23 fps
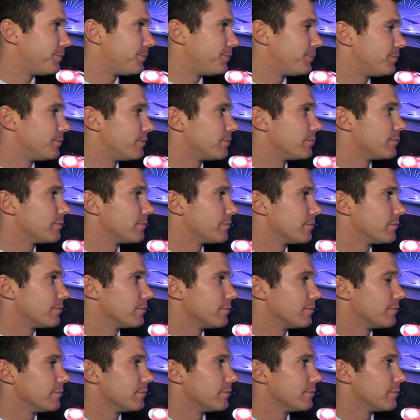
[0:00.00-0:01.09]

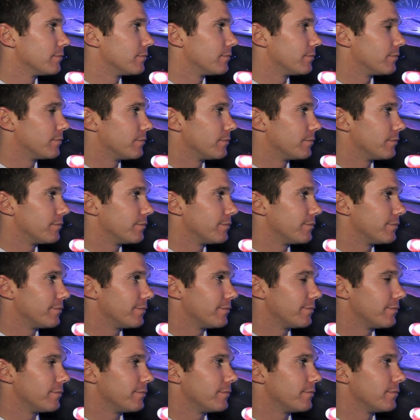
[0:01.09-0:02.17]

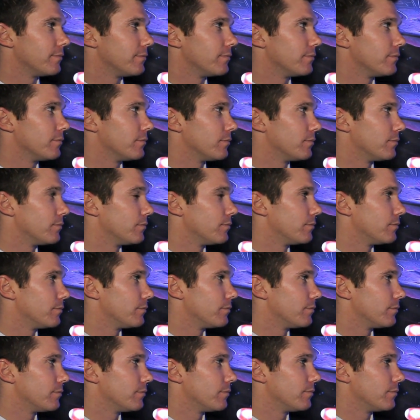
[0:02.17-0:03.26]

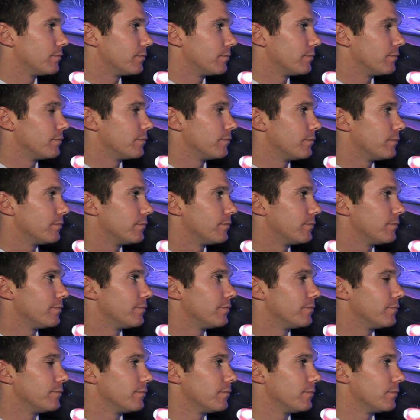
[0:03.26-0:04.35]

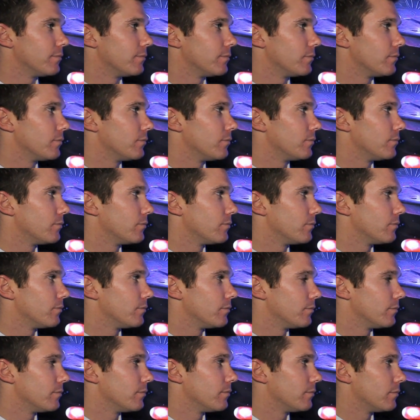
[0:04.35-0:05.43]

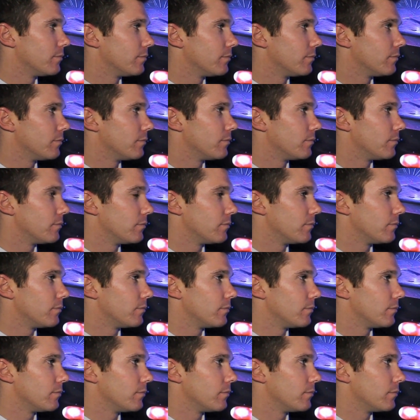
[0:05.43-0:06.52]

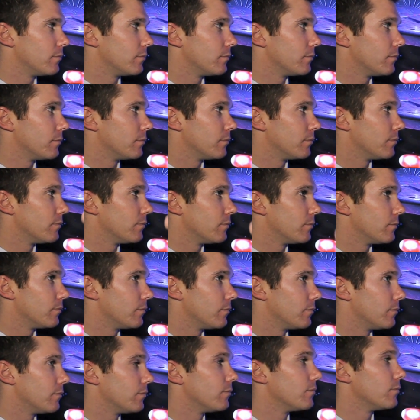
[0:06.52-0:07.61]

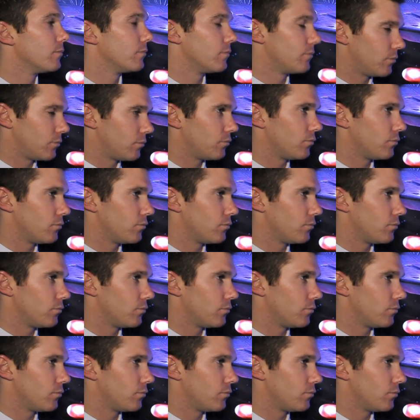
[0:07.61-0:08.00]
[no speech]